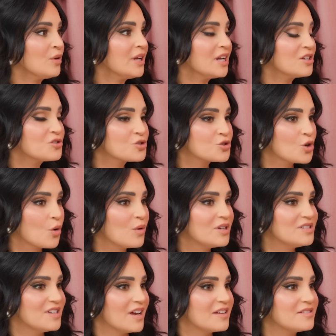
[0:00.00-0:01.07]
like, it's so
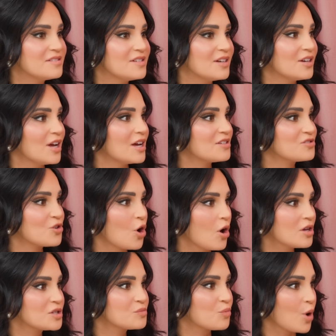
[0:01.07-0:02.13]
intense. It has
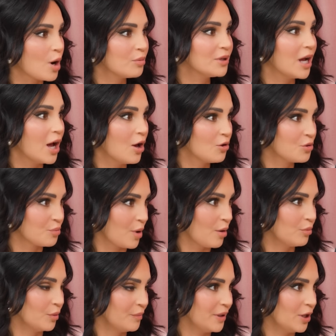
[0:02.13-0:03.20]
caused probably a health
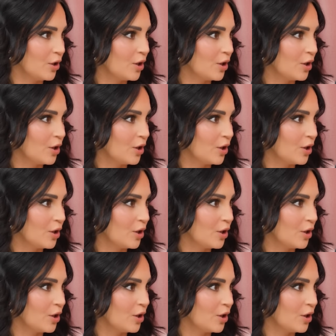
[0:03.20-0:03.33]
problem here.